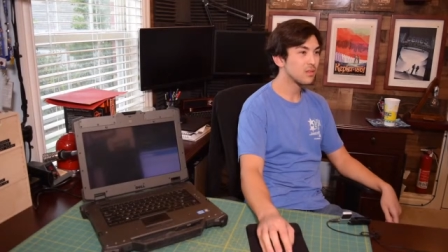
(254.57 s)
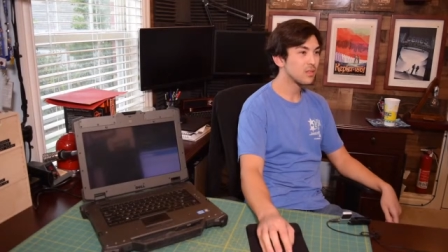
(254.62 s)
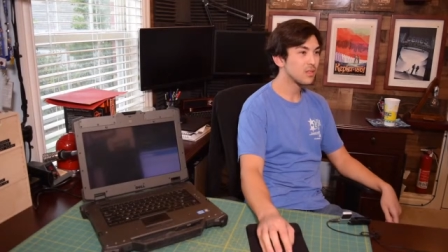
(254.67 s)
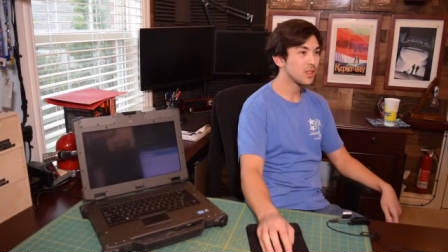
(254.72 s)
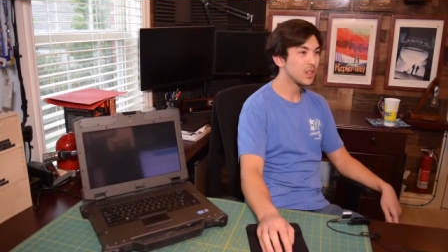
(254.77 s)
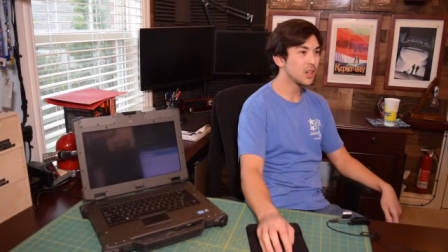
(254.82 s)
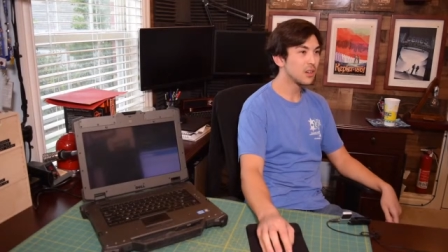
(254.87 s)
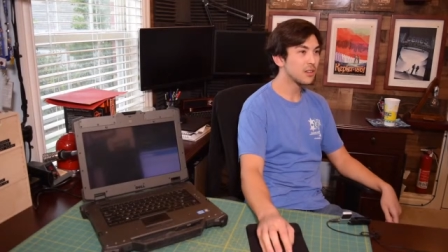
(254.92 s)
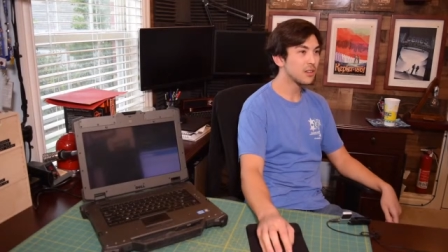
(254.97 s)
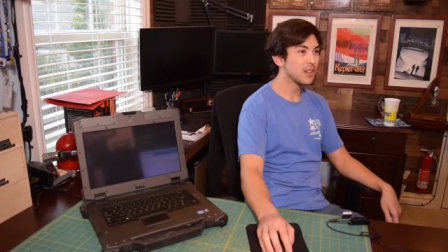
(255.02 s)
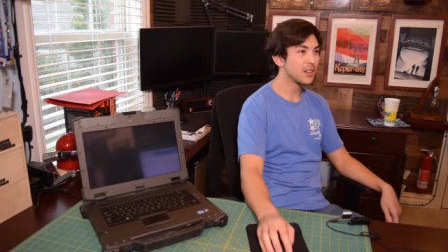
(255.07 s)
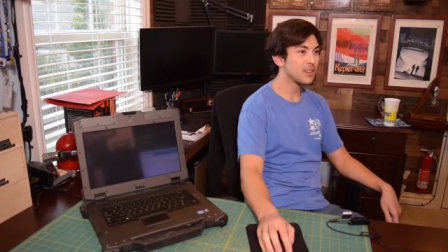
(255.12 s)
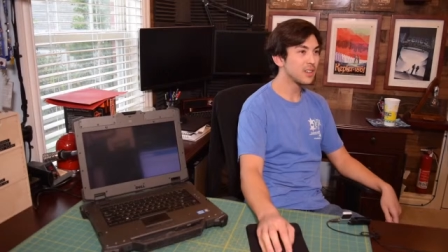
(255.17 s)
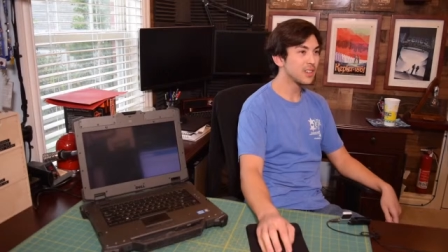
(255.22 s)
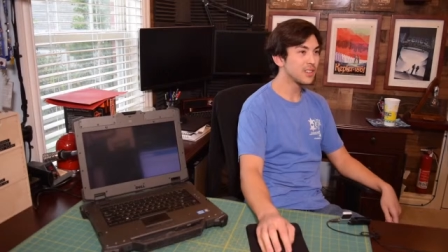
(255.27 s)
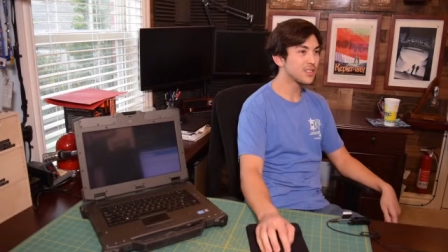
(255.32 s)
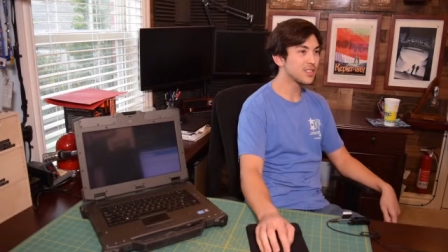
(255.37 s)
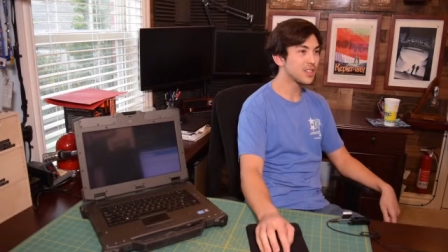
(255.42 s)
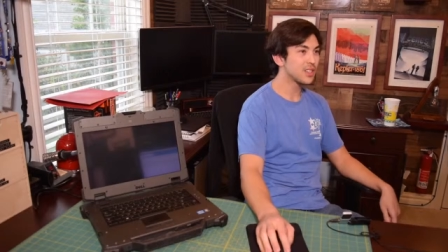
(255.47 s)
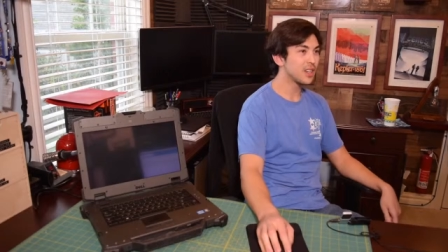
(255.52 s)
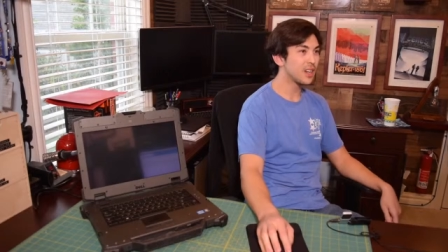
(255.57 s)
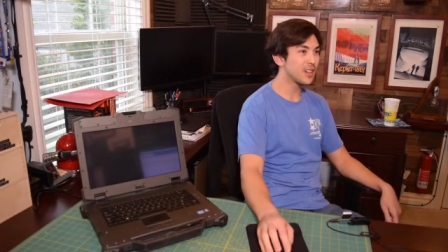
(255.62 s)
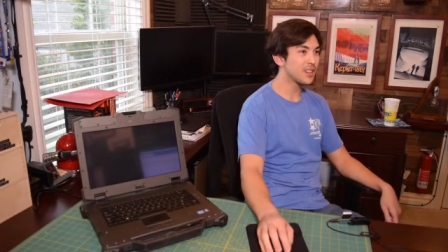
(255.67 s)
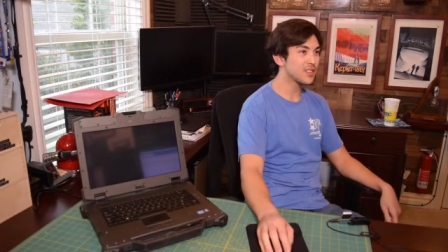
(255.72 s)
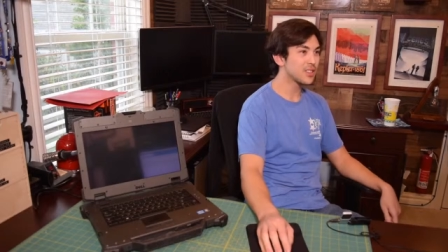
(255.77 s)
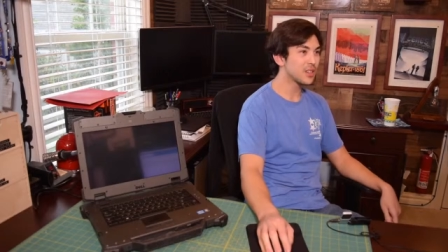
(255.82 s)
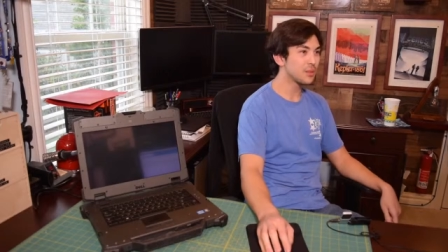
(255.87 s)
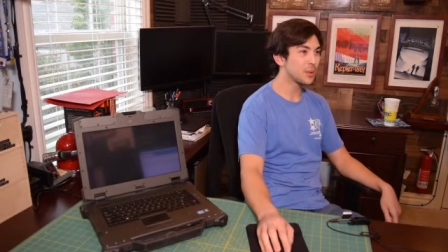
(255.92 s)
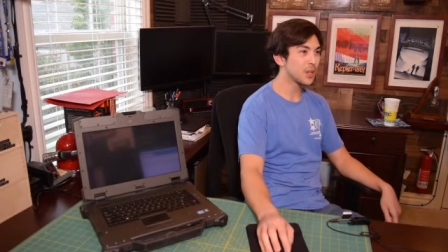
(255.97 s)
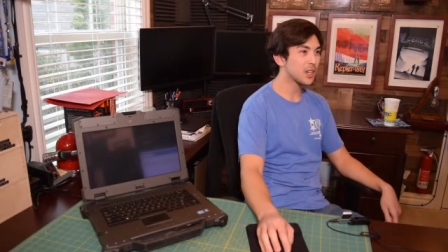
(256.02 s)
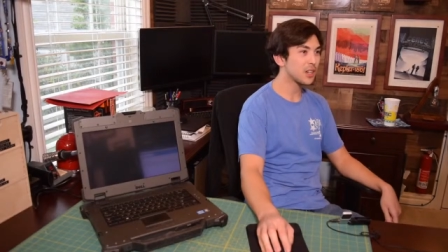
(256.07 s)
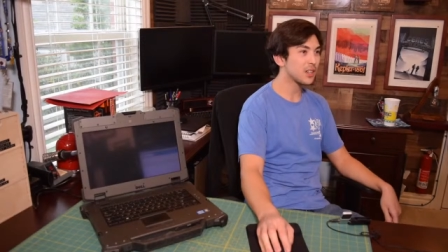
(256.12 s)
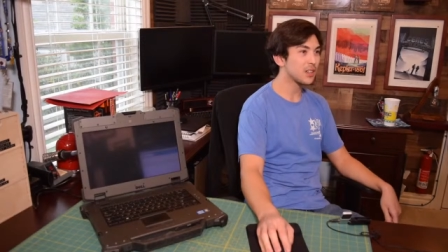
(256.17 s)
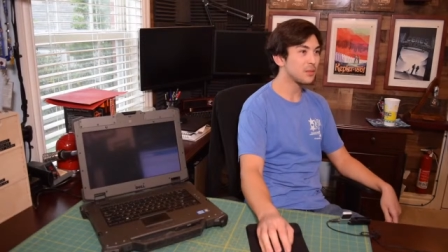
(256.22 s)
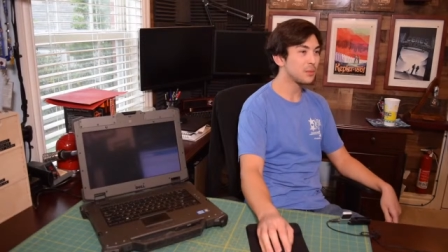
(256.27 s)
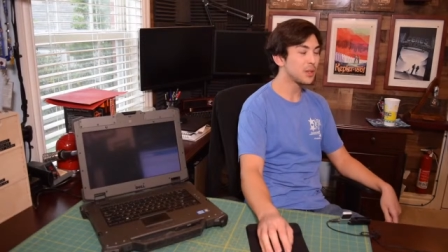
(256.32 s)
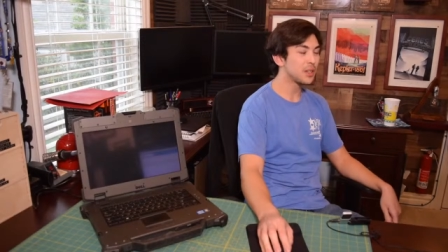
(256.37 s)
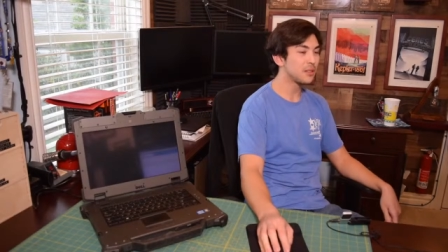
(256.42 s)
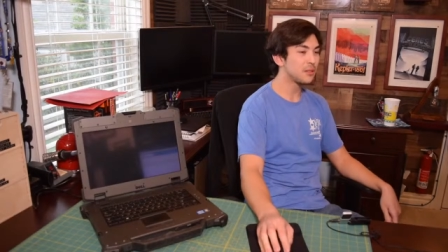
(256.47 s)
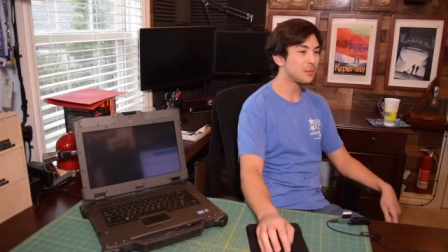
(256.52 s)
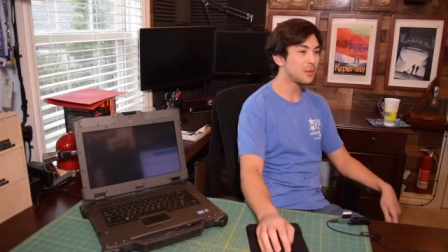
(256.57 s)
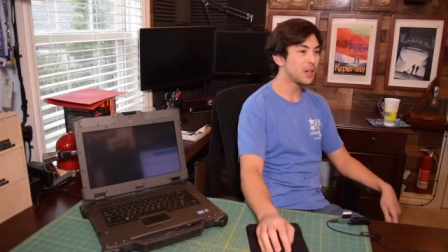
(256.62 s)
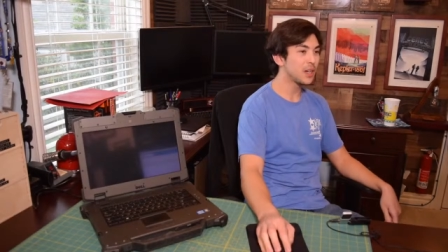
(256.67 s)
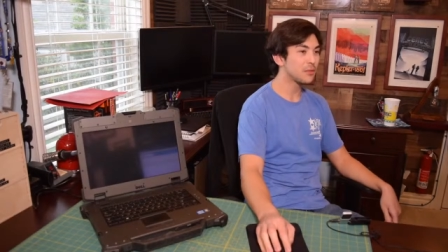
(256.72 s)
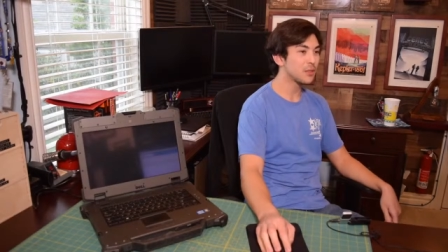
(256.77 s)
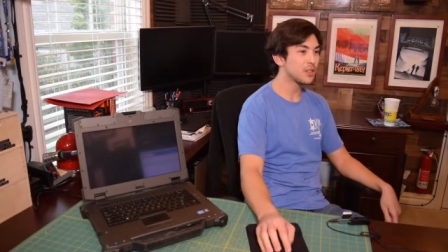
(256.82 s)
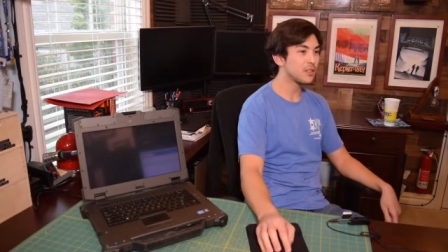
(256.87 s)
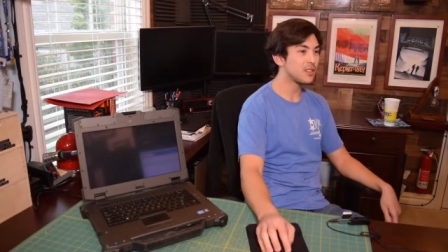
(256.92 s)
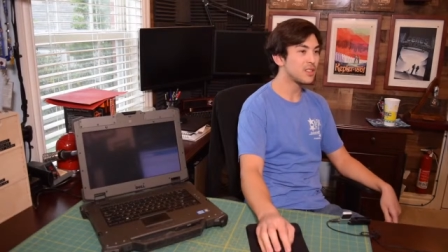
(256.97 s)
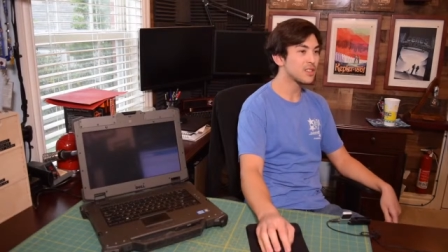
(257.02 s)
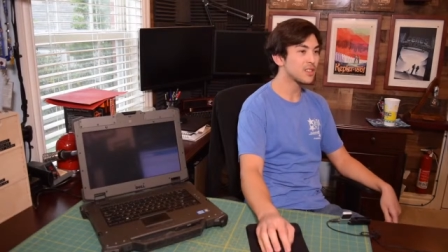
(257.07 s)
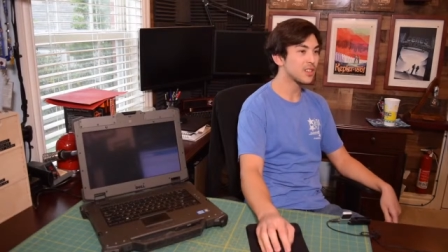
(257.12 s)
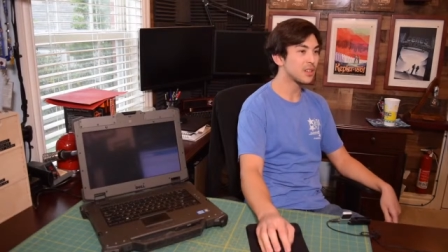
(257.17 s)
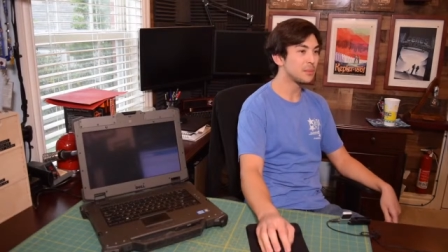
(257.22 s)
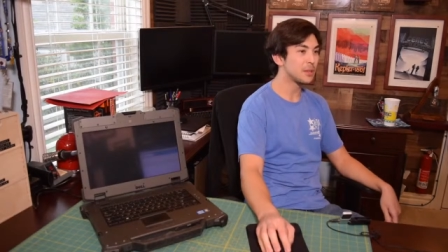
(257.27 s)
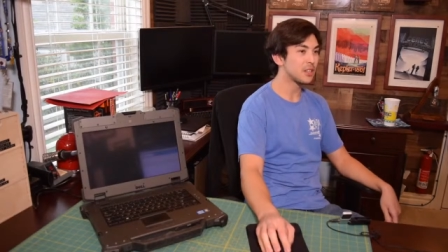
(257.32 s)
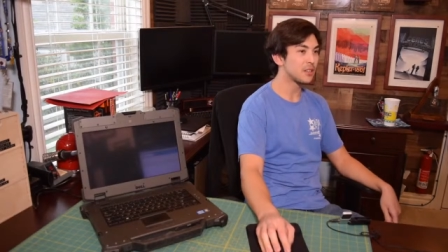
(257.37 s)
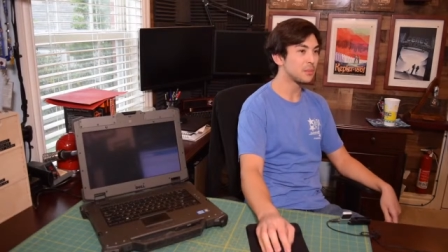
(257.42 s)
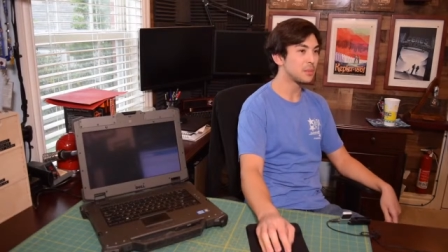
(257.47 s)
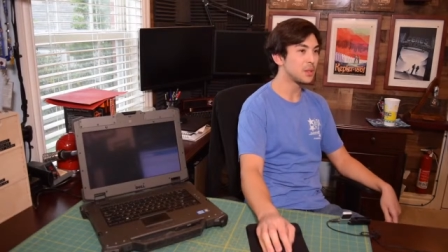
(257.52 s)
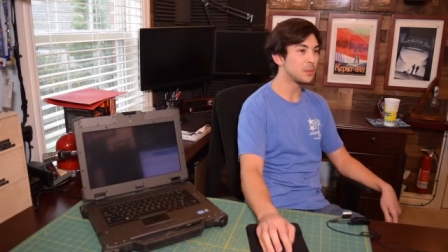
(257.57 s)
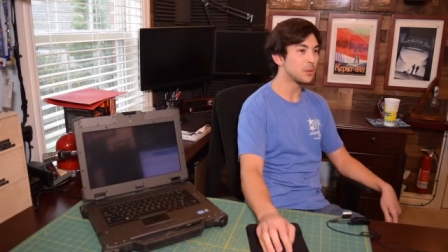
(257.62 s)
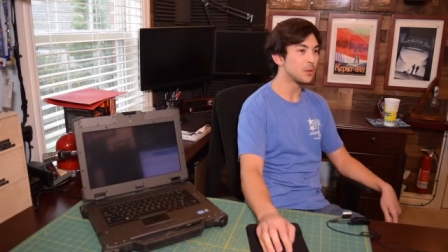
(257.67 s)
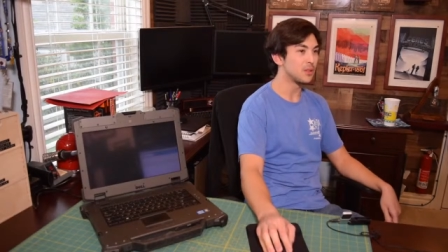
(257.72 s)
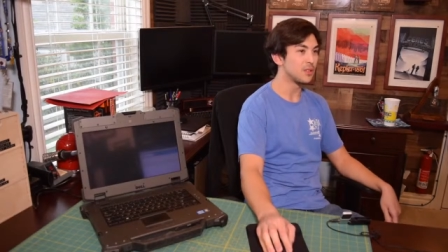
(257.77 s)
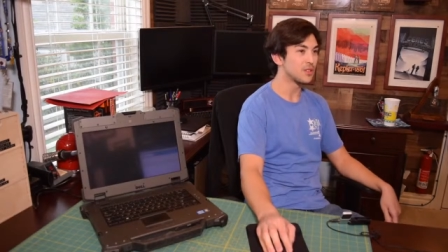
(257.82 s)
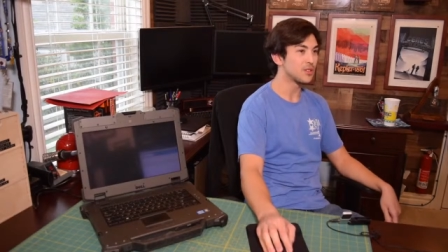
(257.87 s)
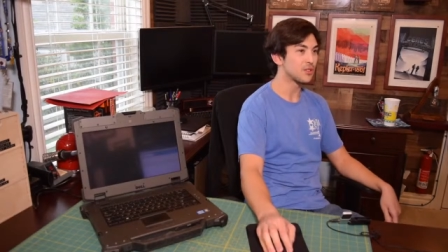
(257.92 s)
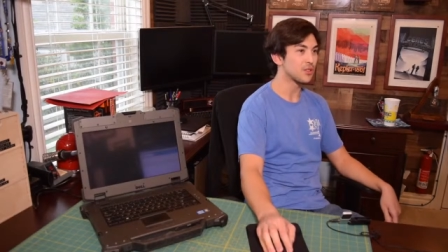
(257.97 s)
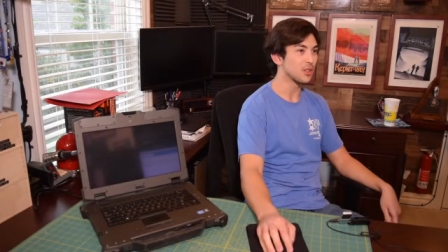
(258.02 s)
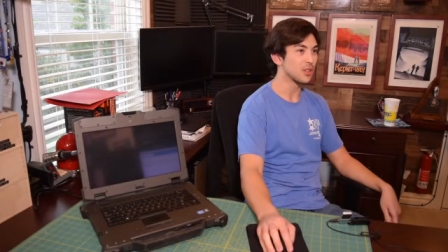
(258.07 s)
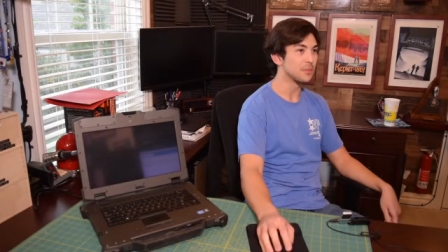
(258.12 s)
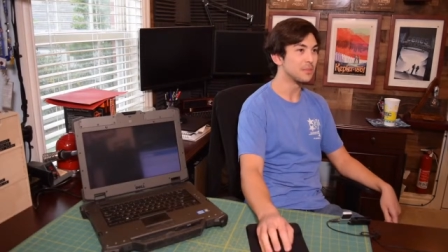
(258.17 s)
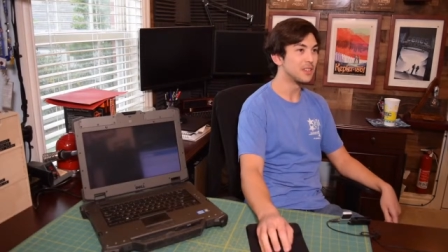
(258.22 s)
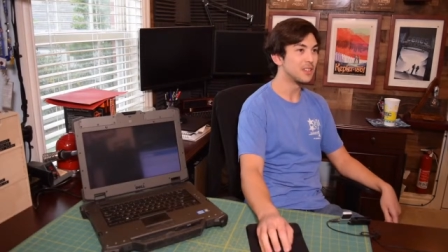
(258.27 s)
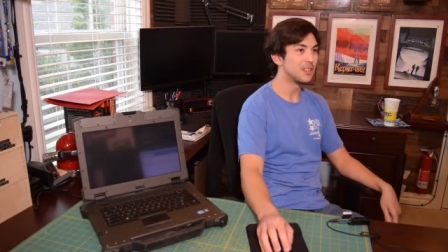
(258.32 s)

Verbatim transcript: All right, I'd say I'd say we got we we have a decent amount of people in the stream.